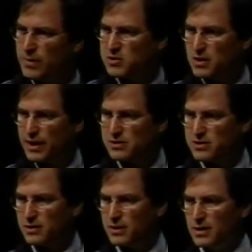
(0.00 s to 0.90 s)

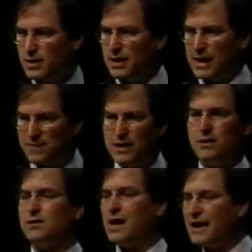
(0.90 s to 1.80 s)
websites, and then a
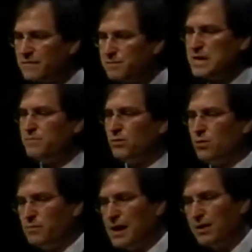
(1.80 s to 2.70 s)
lot of people
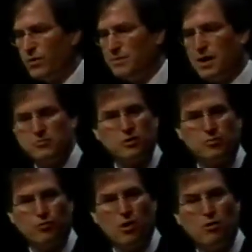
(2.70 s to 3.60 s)
will buy
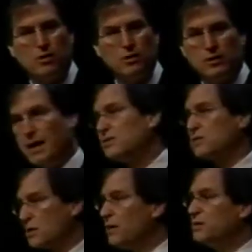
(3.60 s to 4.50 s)
WebObjects Pro, and
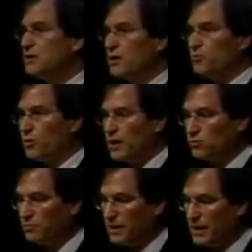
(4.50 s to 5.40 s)
some in the
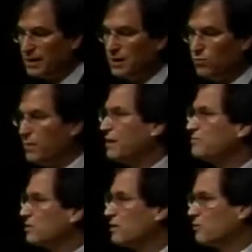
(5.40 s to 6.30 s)
enterprise will buy
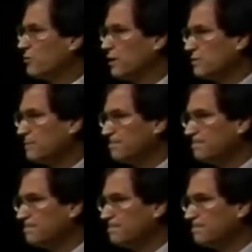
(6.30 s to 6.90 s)
WebObjects Enterprise.